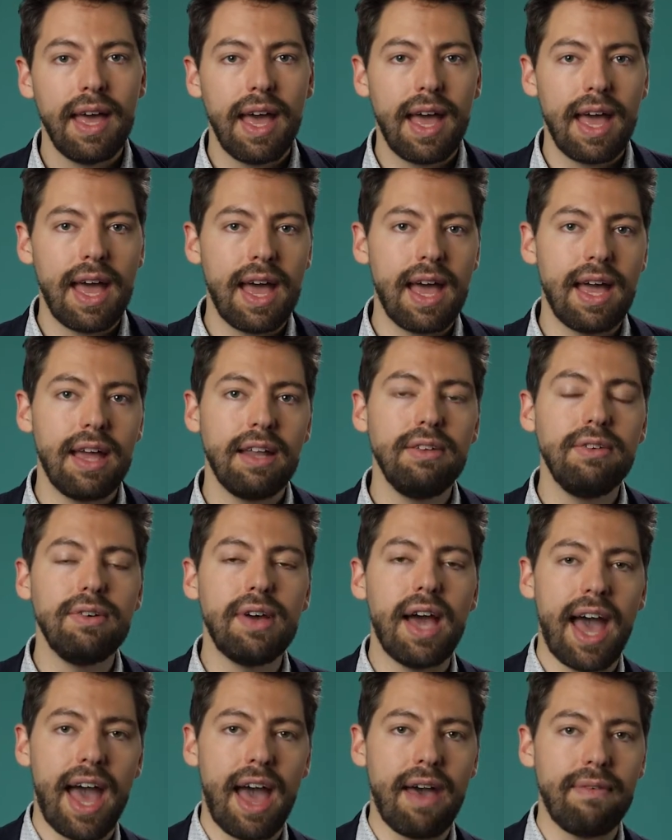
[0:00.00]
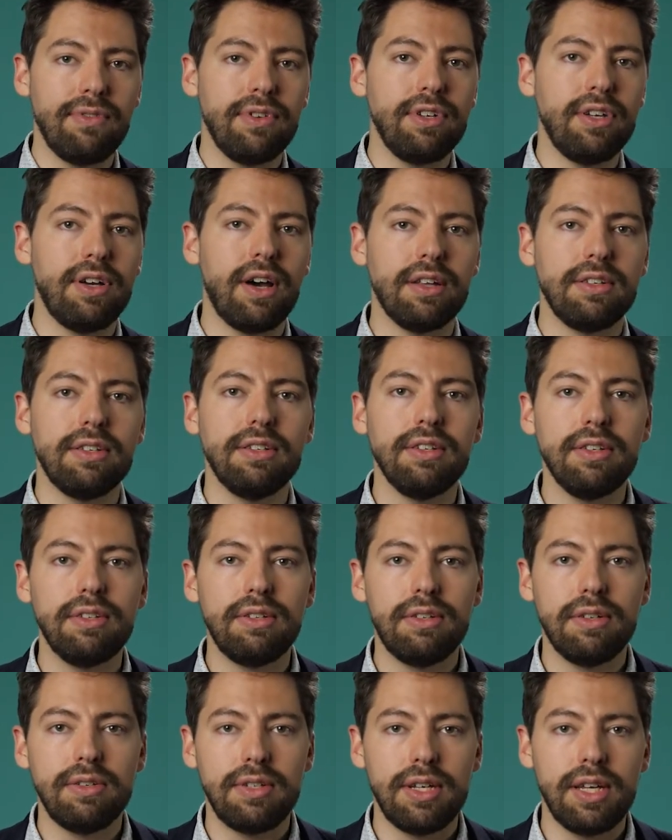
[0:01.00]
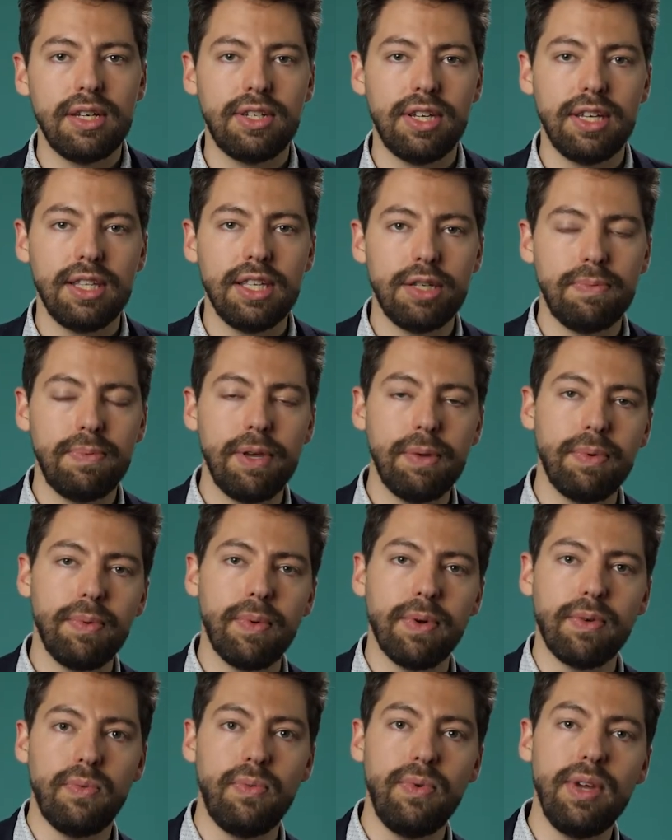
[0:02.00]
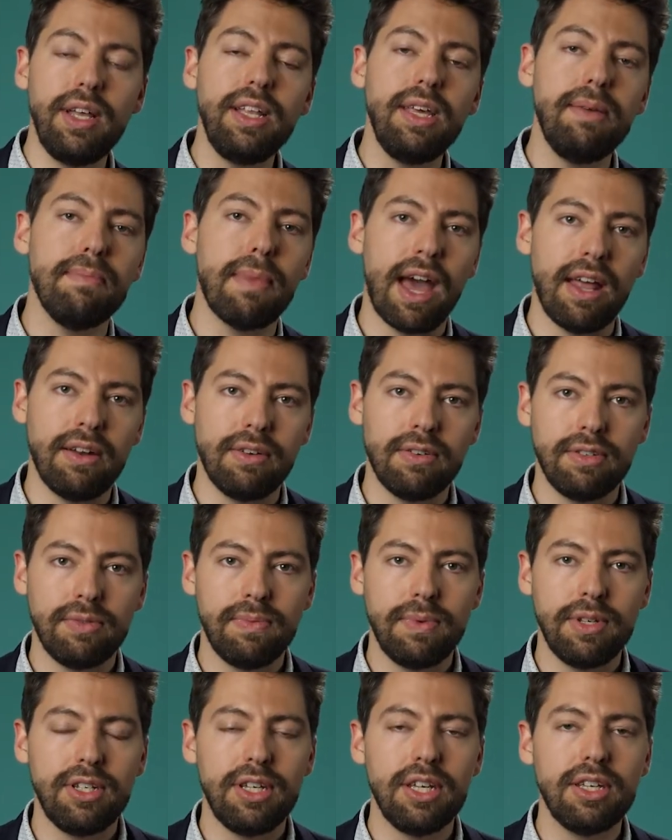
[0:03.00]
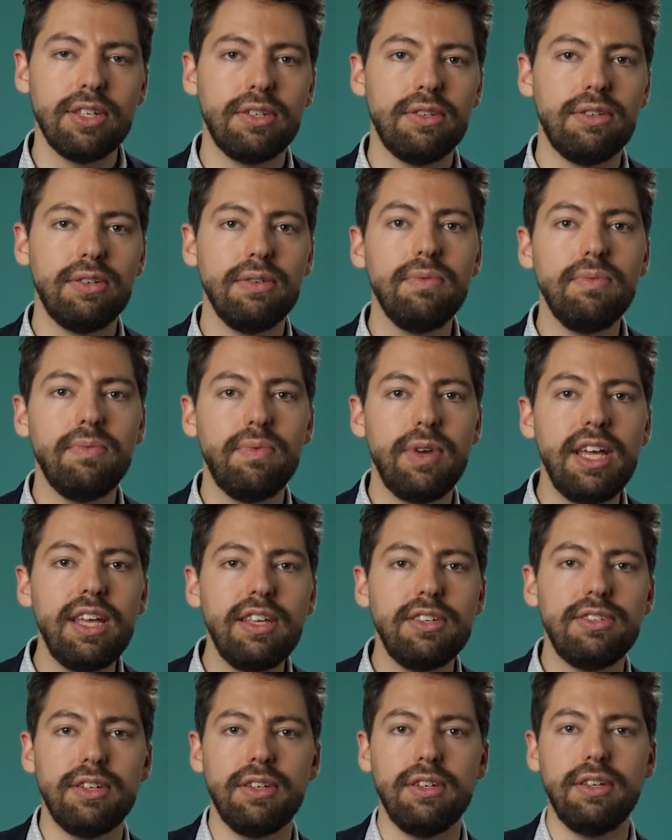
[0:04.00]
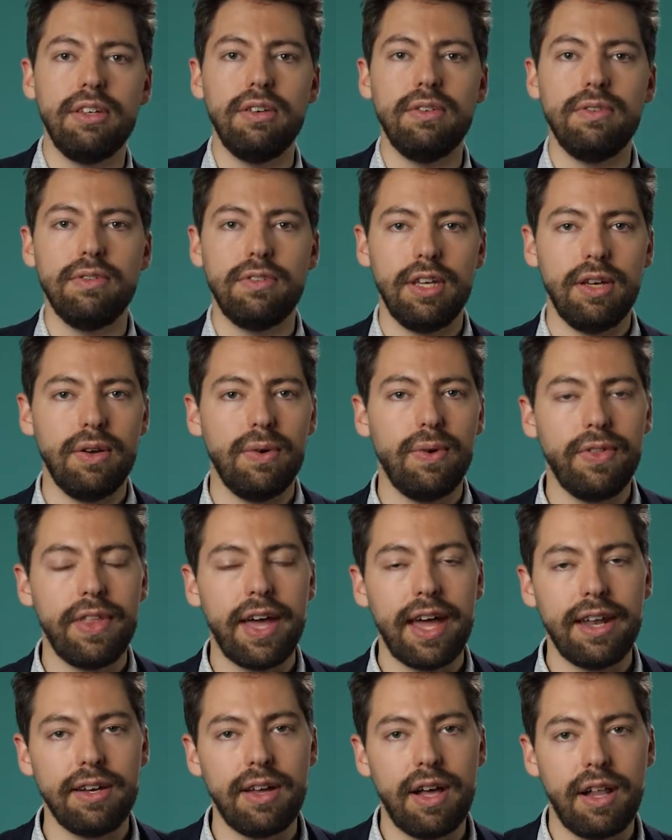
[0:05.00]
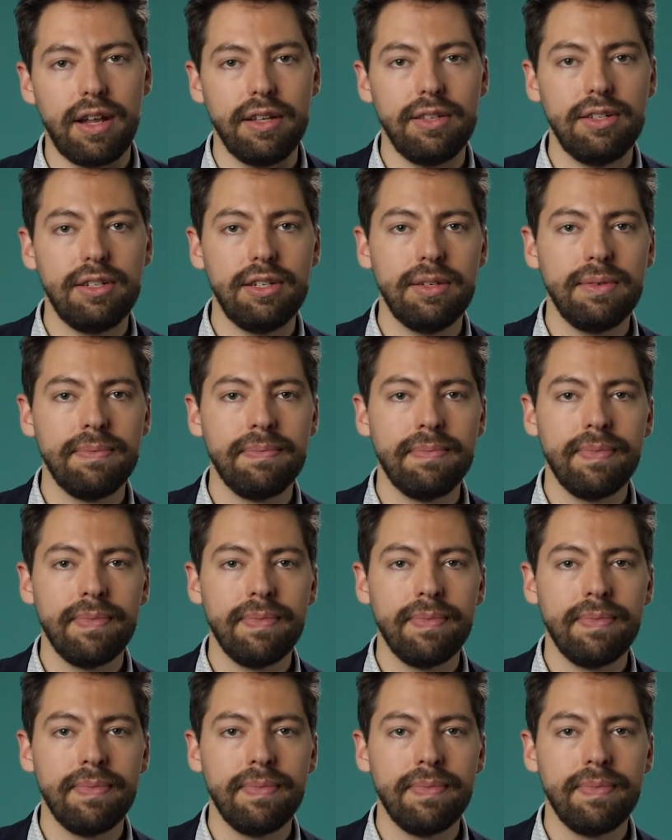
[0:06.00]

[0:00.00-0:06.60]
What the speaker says: and you haven't gotten to teaching these people what really matters, which is to reason using all that knowledge.